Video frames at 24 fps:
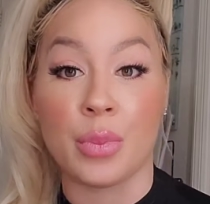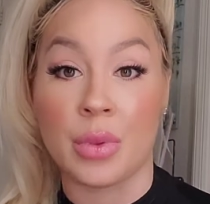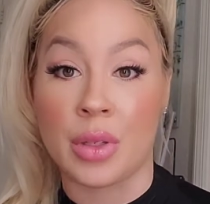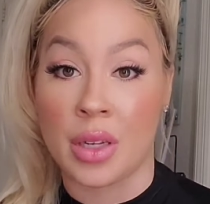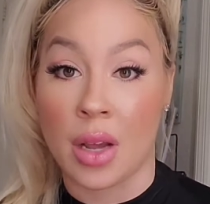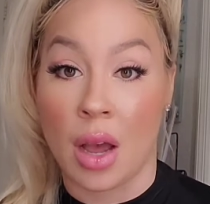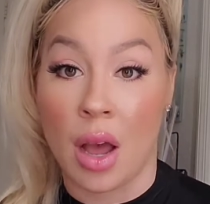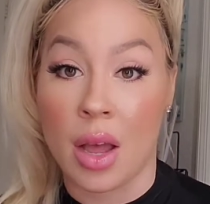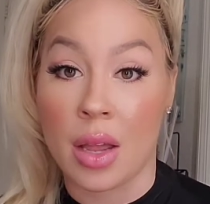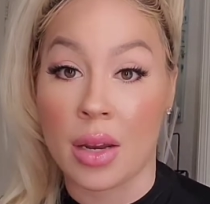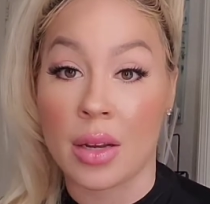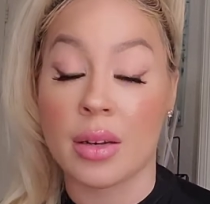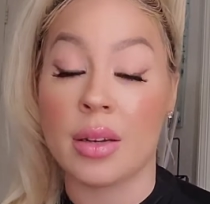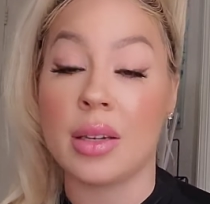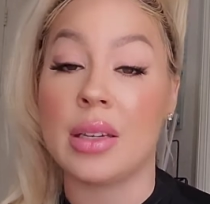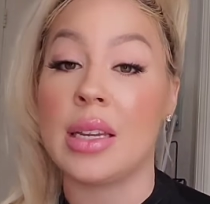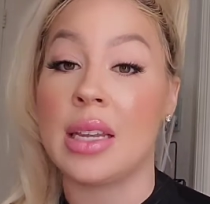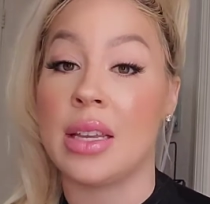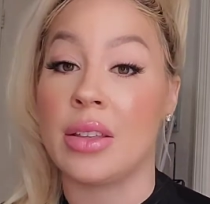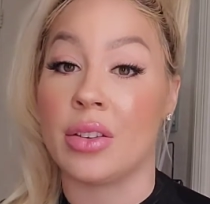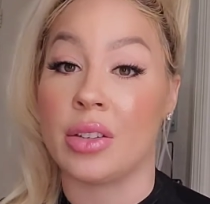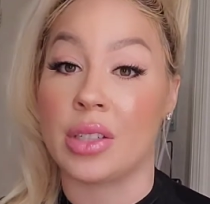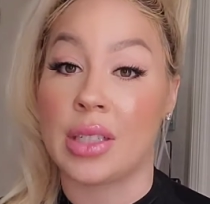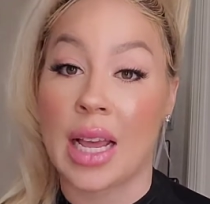done,
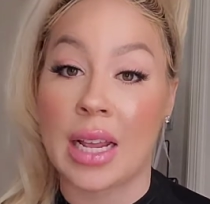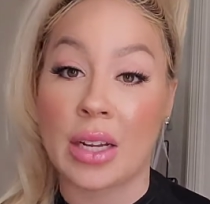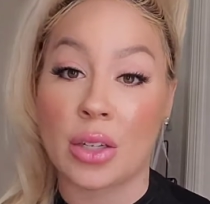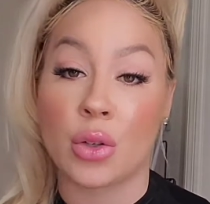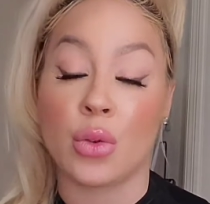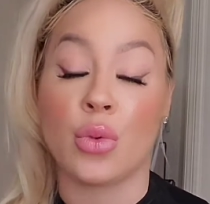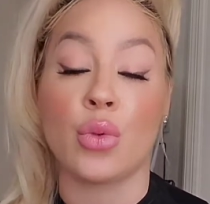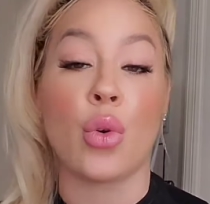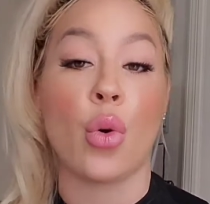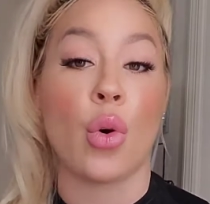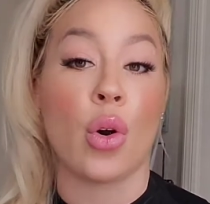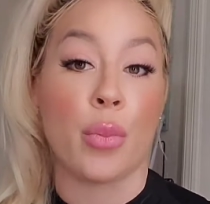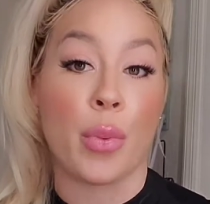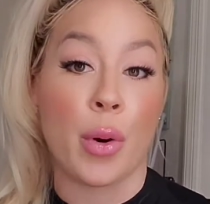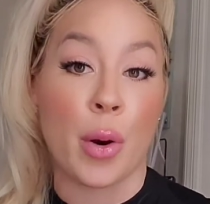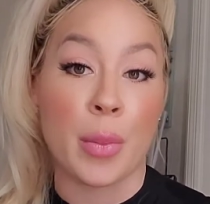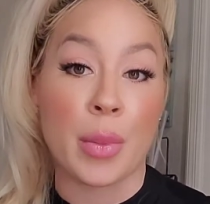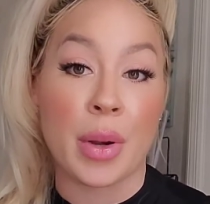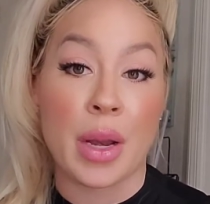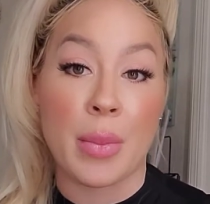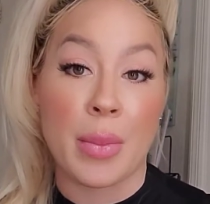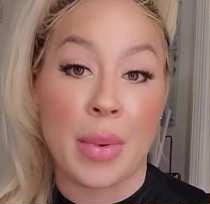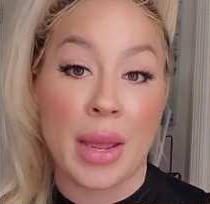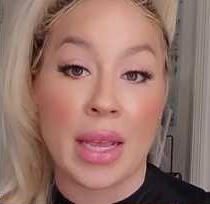either tattooed or
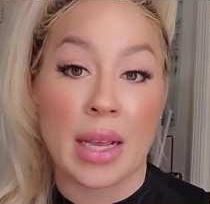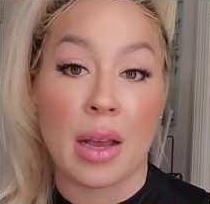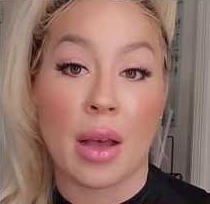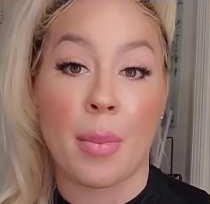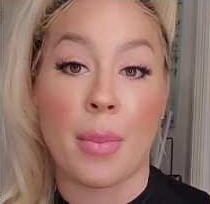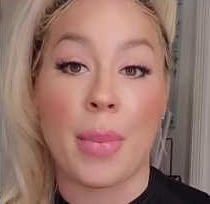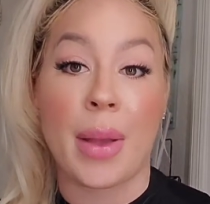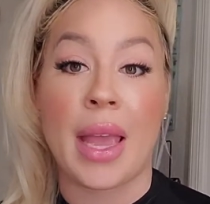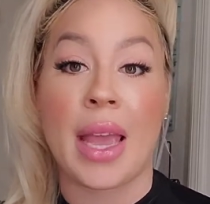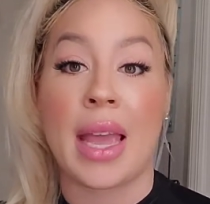permanent makeup,